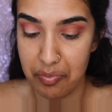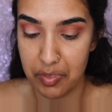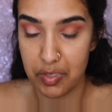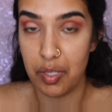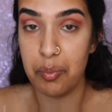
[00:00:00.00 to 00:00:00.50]

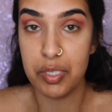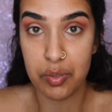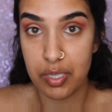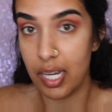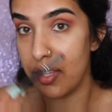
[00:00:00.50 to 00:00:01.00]
So let me
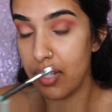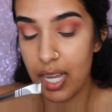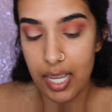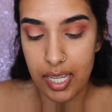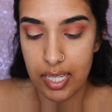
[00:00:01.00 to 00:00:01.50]
do the other
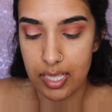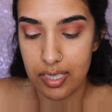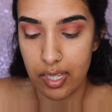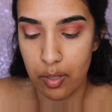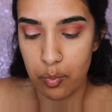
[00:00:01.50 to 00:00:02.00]
eye, and
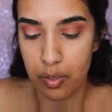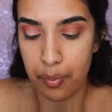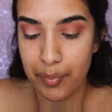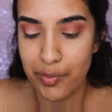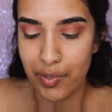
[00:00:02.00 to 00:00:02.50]
then
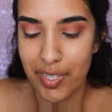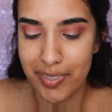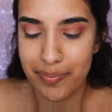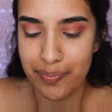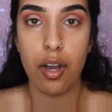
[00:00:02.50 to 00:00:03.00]
we'll move
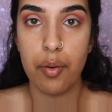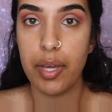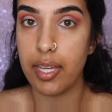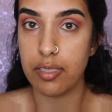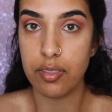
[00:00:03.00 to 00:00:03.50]
on.
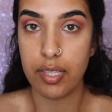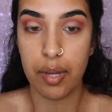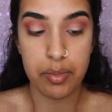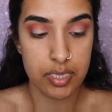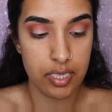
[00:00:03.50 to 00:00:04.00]
Okay, so
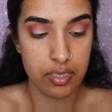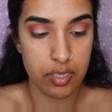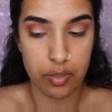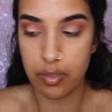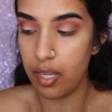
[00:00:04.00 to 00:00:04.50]
that one's done
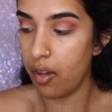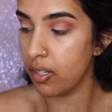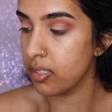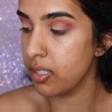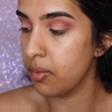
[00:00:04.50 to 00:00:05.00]
too. That
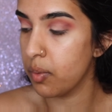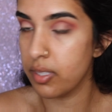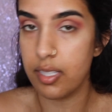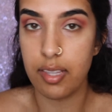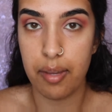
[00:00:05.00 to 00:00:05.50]
honestly
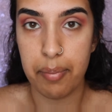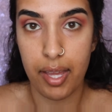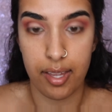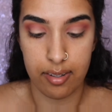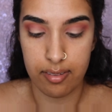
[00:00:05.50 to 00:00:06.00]
wasn't that
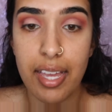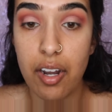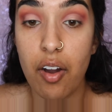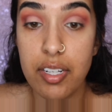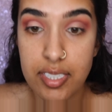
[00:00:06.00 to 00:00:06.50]
bad. And
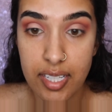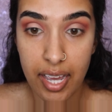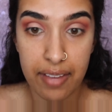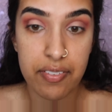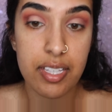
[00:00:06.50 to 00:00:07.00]
honestly,
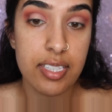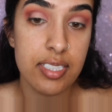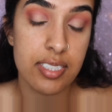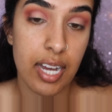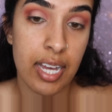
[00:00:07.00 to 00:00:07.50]
I feel like
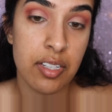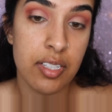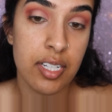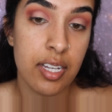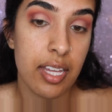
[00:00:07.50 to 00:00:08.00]
this eye
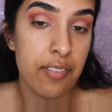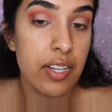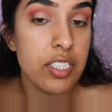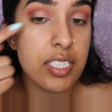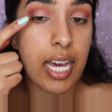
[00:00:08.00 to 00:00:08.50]
look, if
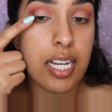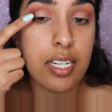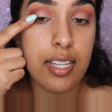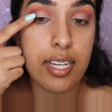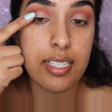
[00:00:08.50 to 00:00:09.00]
I just
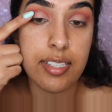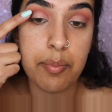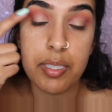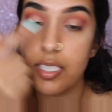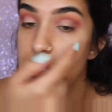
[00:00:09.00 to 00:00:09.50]
added like a
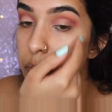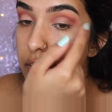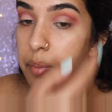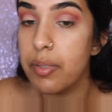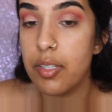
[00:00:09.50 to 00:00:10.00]
deepen this part
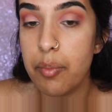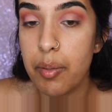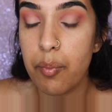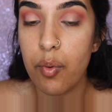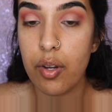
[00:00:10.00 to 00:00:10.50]
up a little
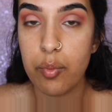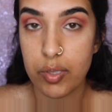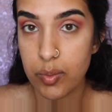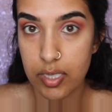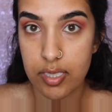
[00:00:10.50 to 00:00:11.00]
bit more,
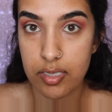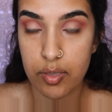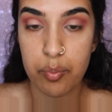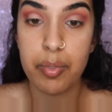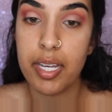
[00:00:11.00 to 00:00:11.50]
which we're gonna
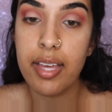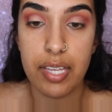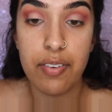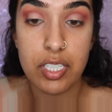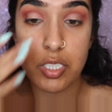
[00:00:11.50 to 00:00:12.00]
do, but
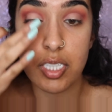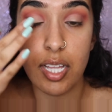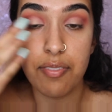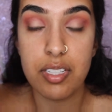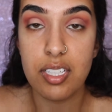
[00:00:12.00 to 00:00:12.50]
if I just
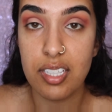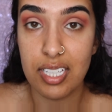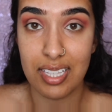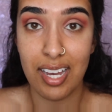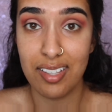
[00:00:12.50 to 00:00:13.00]
left a little
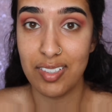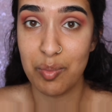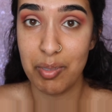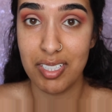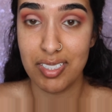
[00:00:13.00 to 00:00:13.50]
like that, it
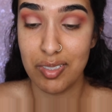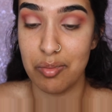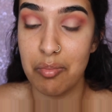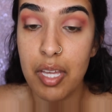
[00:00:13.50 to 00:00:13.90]
looked pretty too.